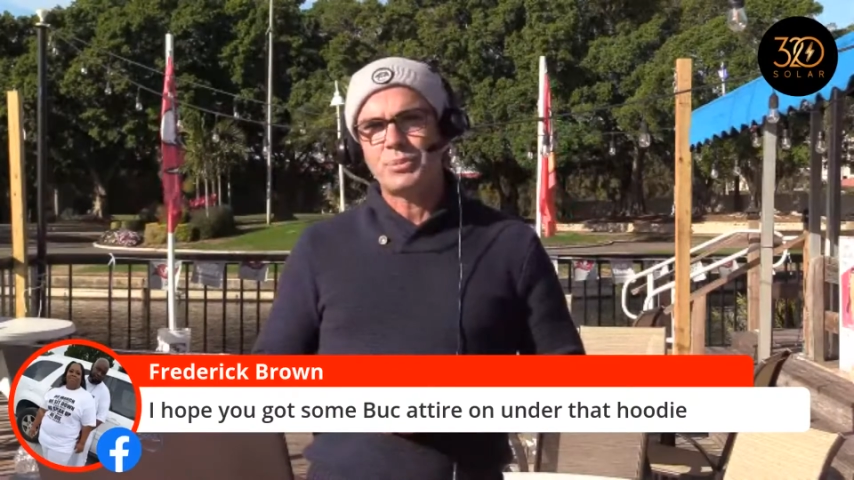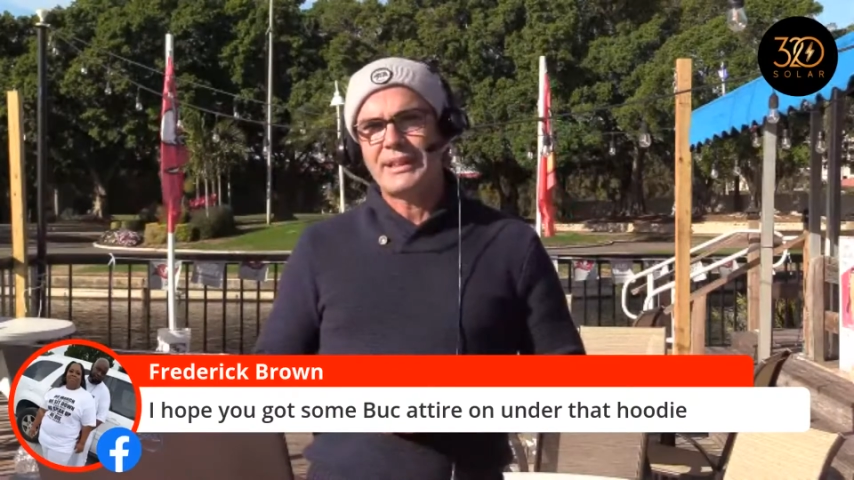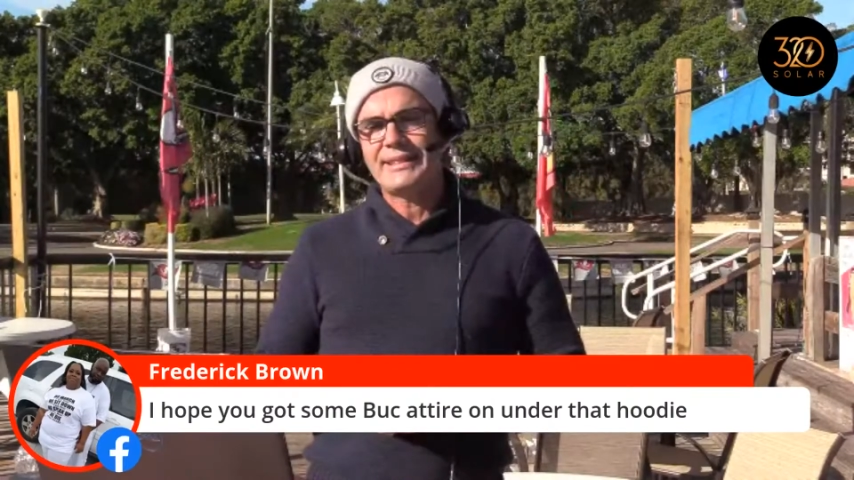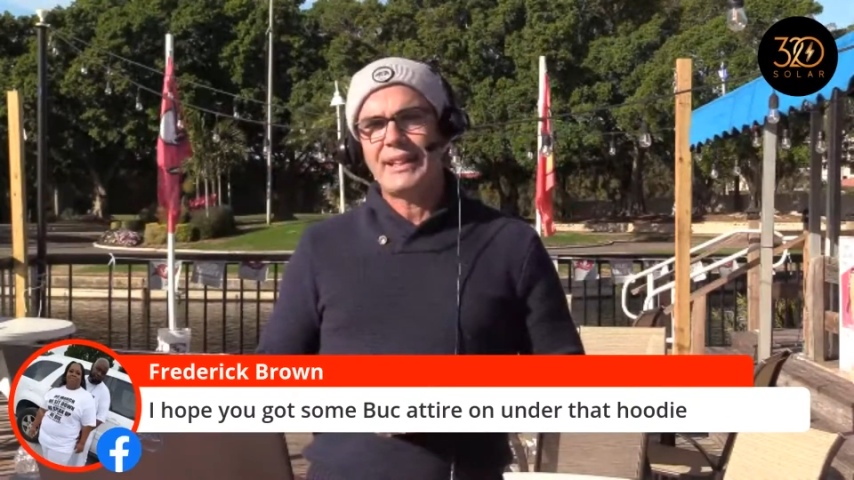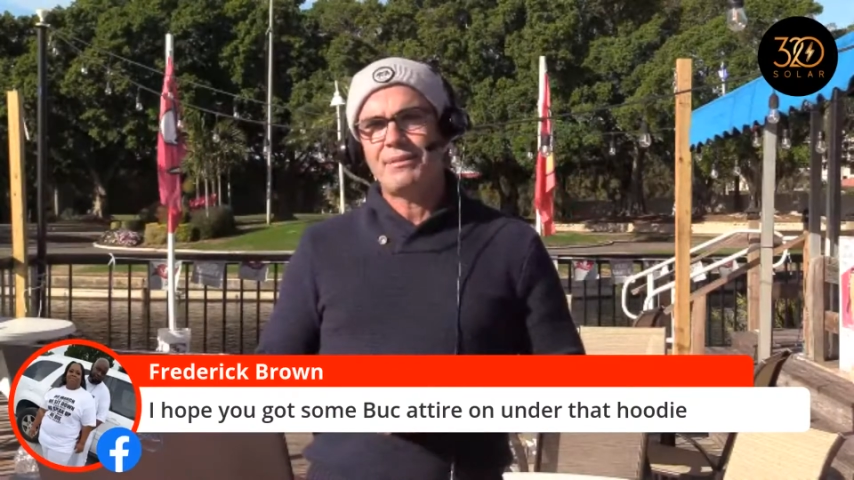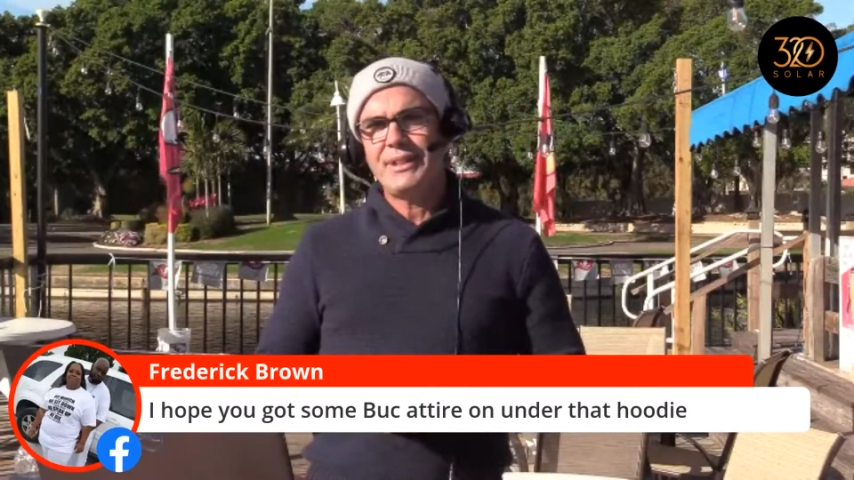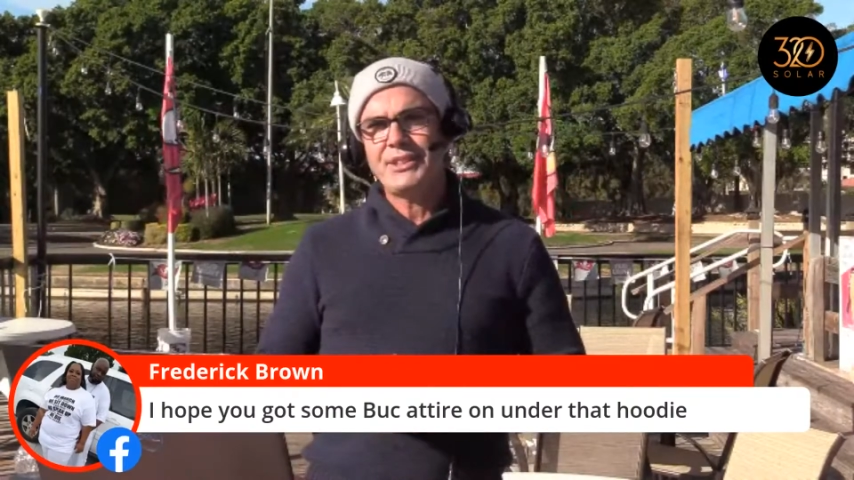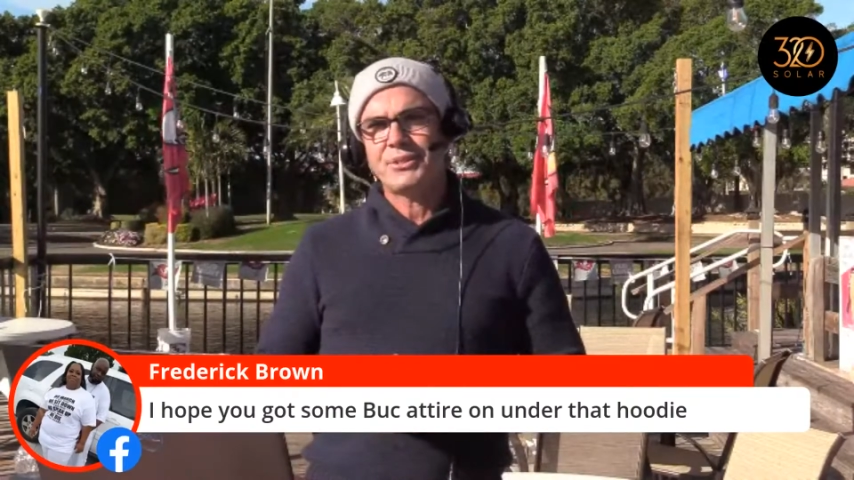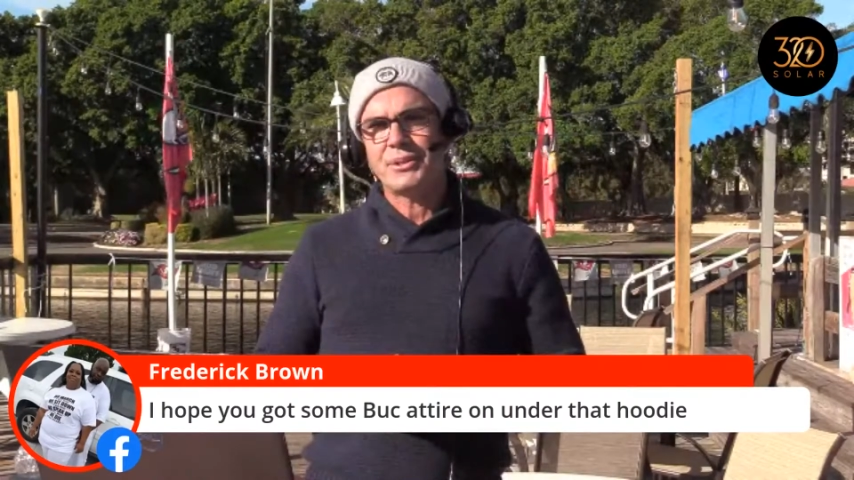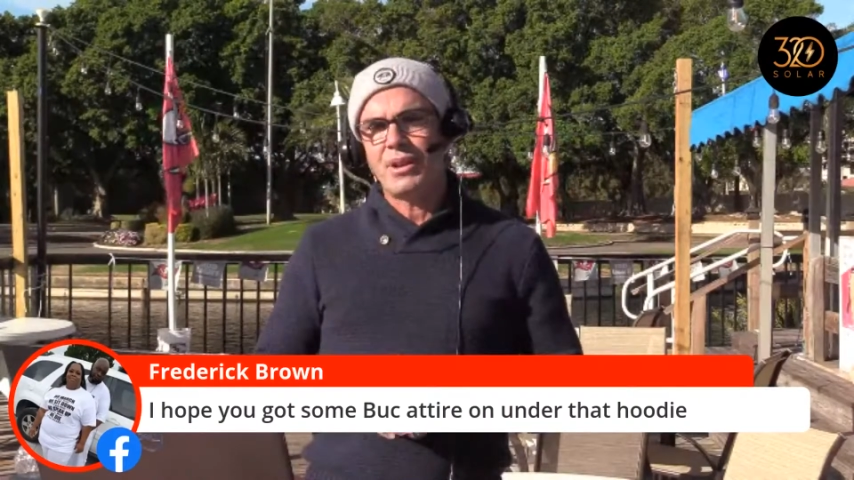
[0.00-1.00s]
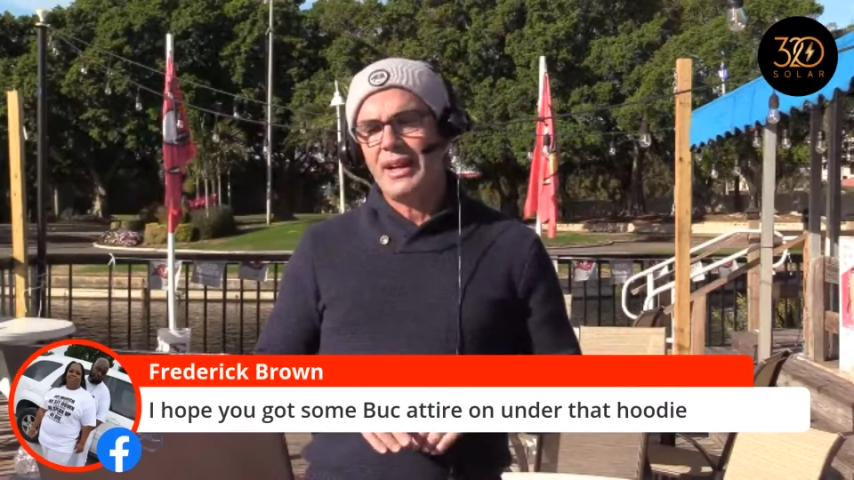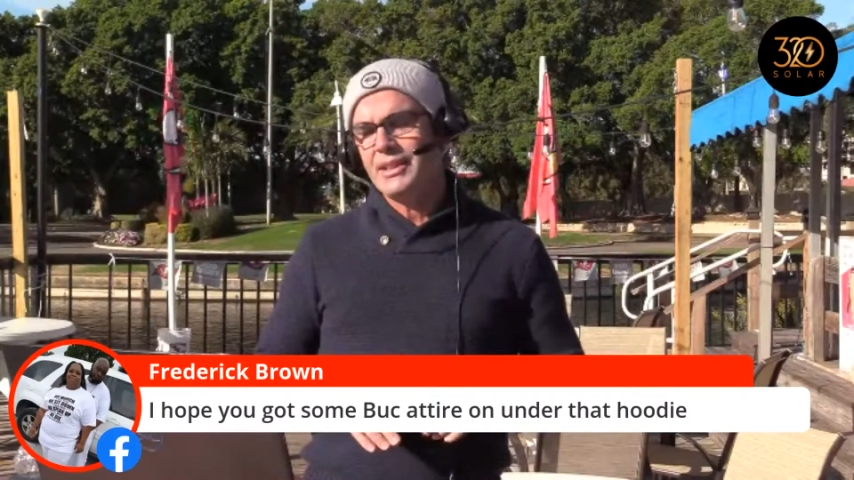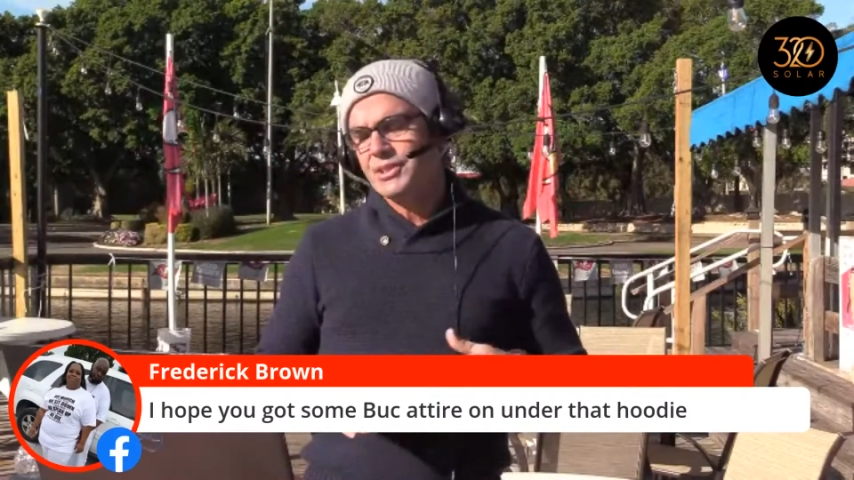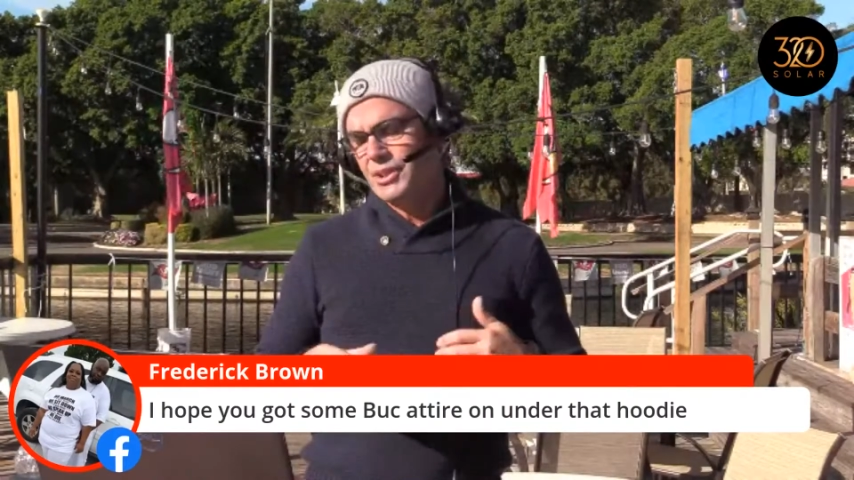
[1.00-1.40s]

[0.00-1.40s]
and we get that victory, right?